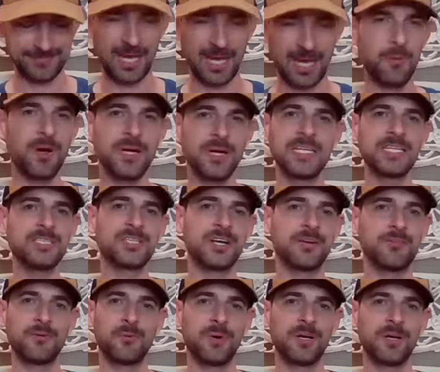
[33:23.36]
I want each and
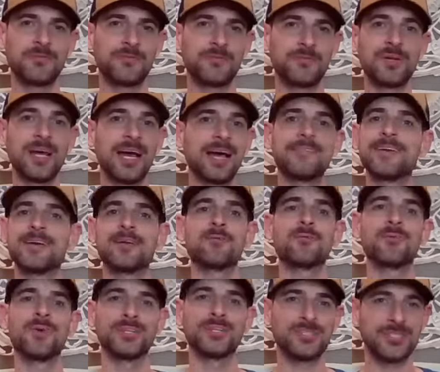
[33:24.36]
every one of you to have a
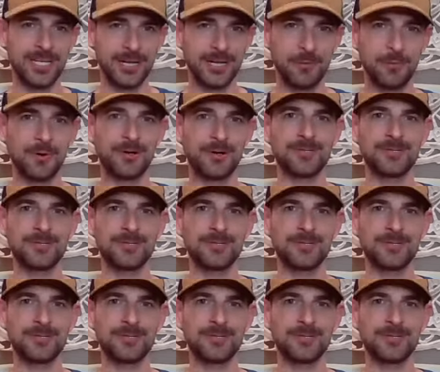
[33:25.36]
rich network.